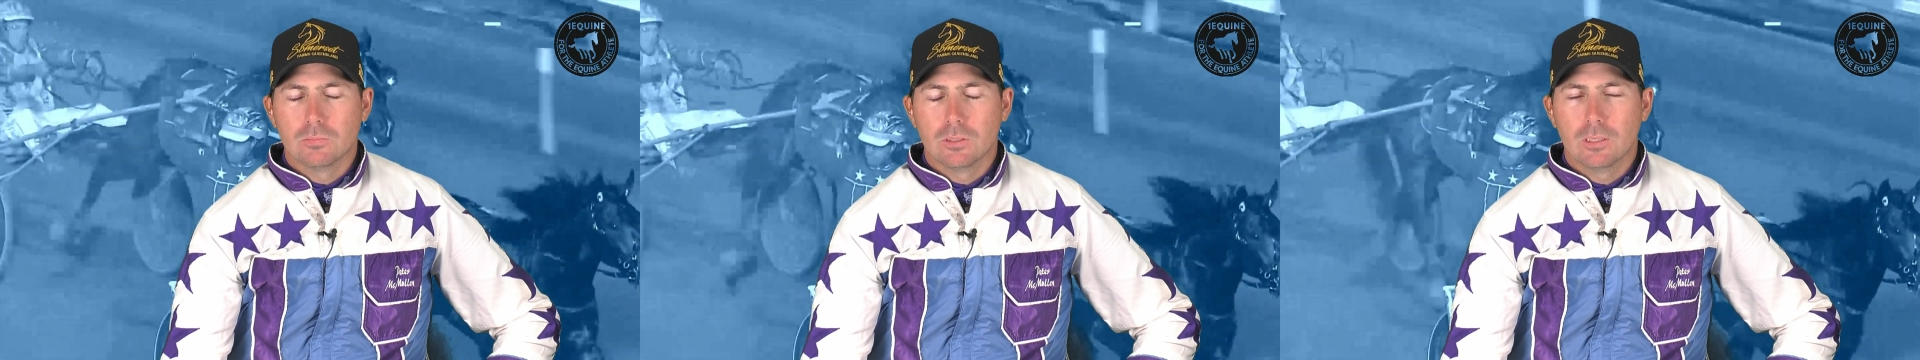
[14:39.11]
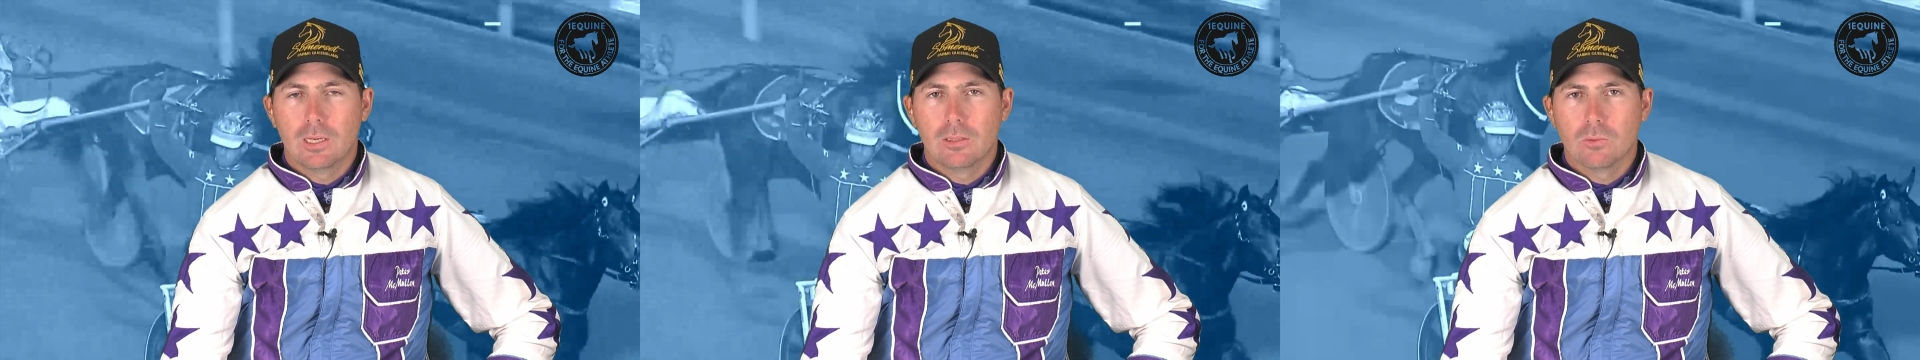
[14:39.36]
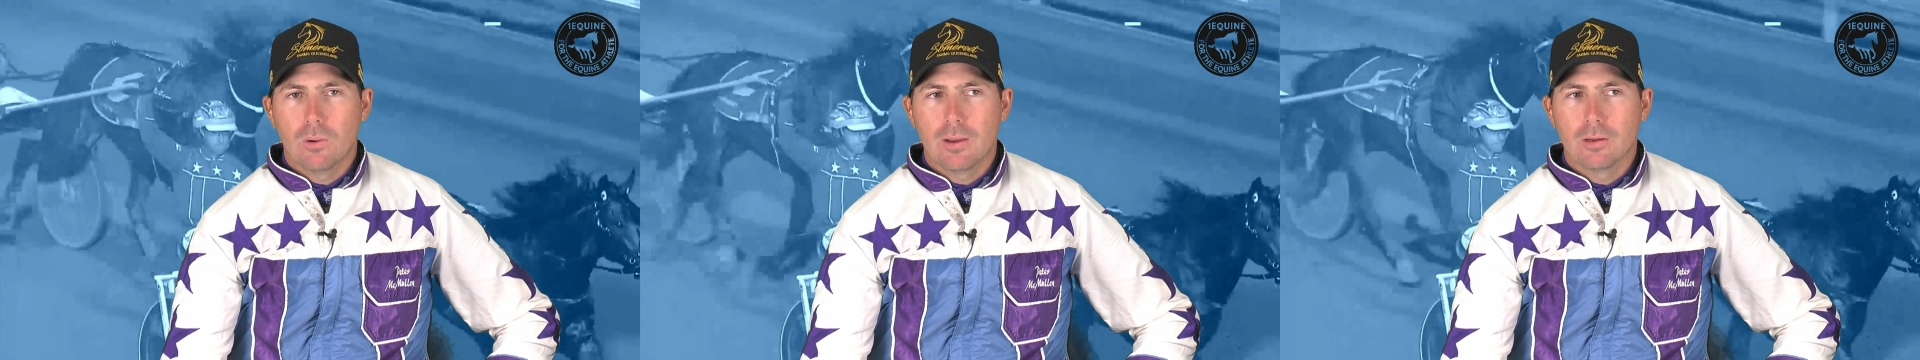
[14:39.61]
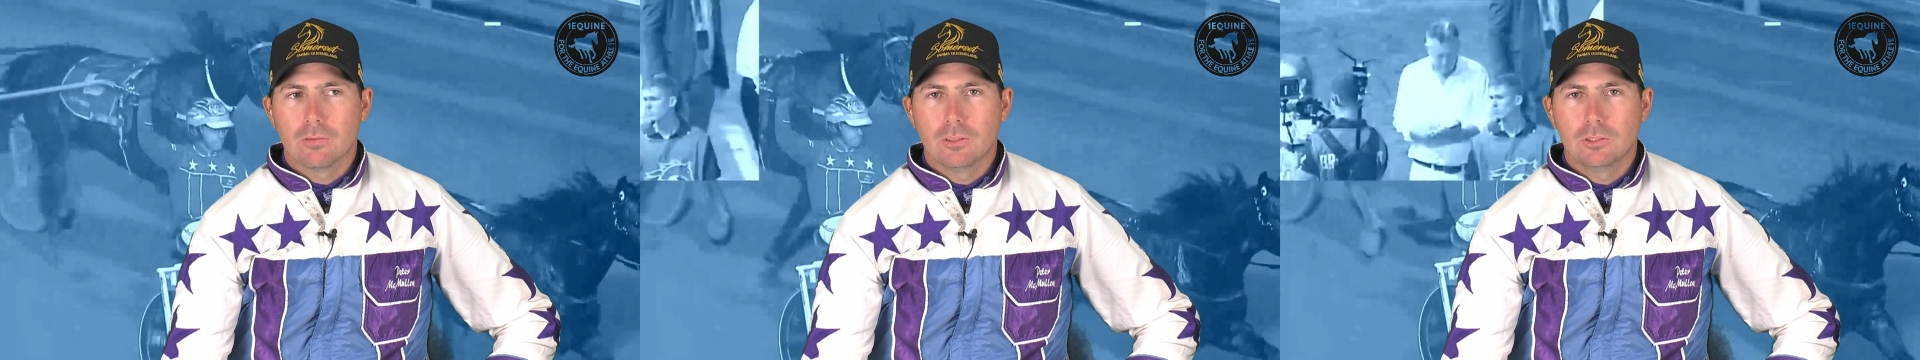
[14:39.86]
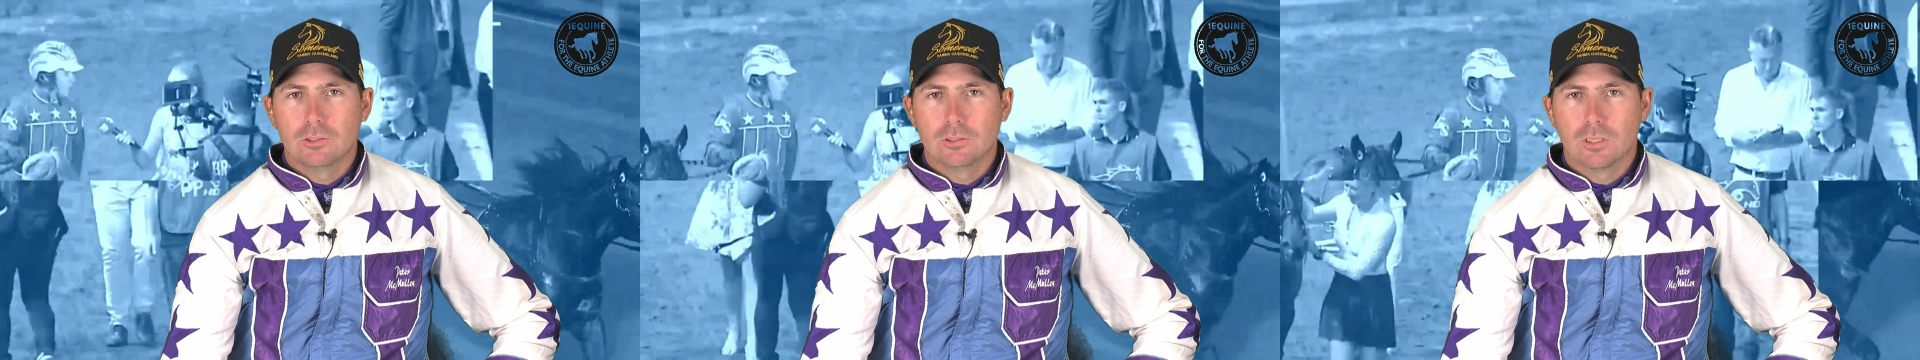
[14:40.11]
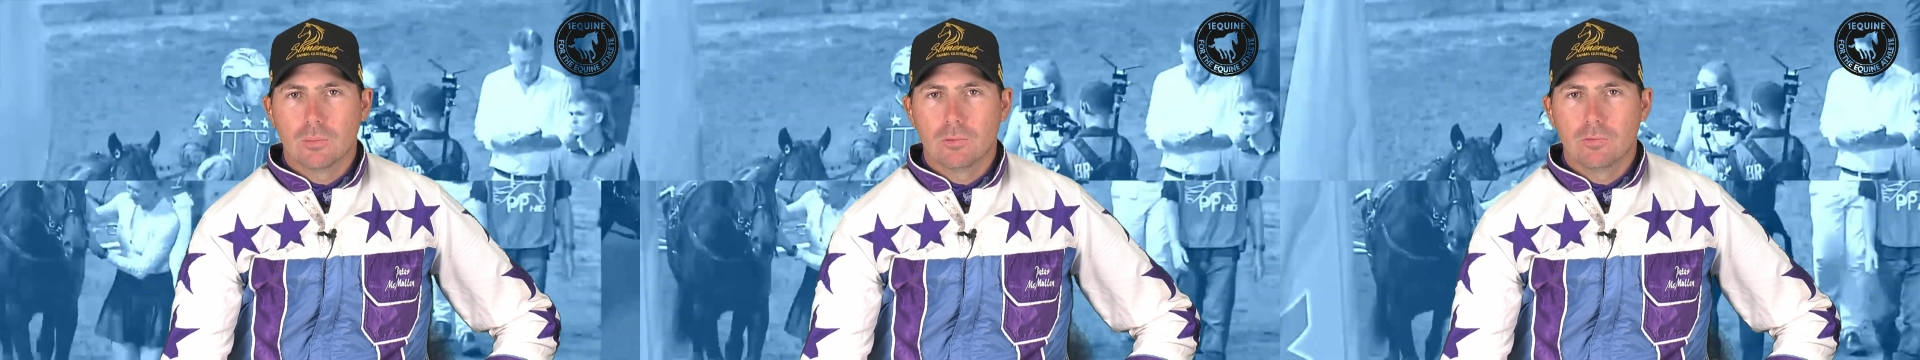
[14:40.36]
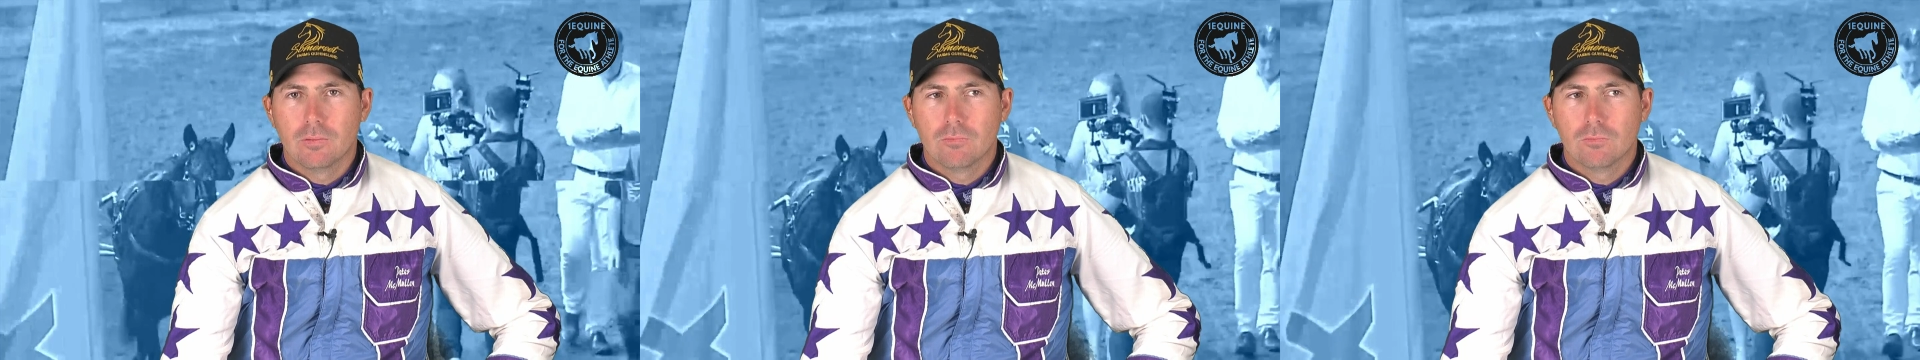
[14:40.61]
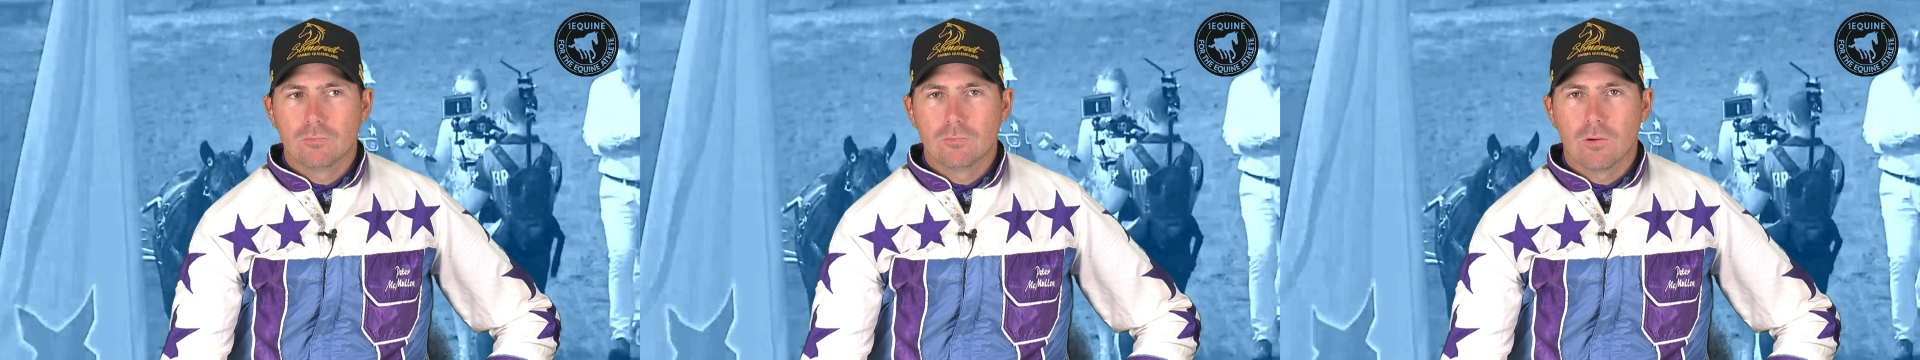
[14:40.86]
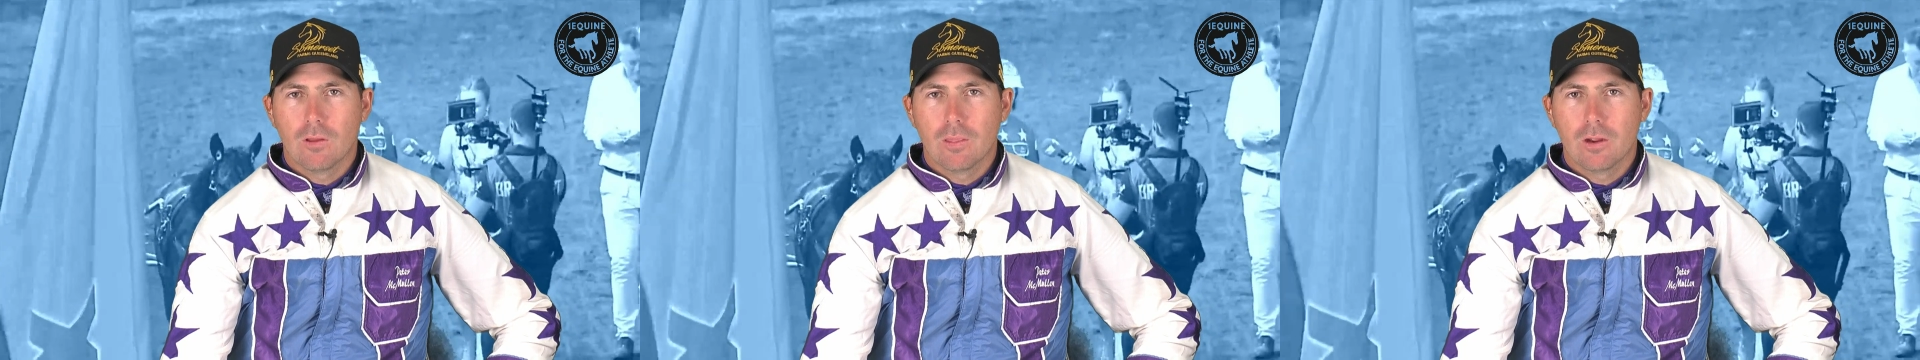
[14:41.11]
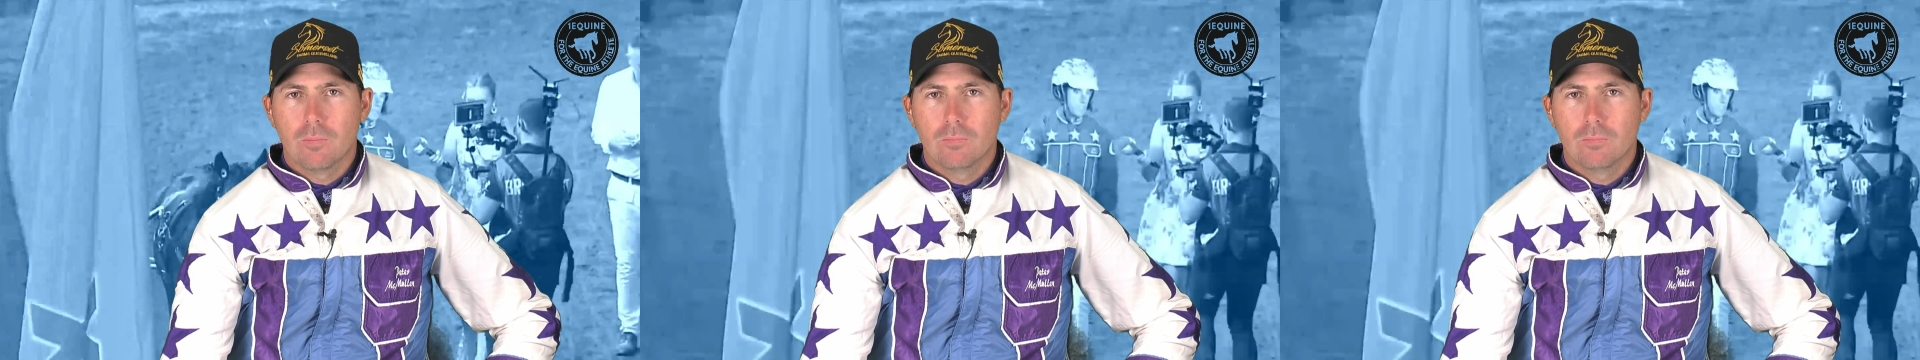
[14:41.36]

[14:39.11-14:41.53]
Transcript: but either way, I think she's going to be right there,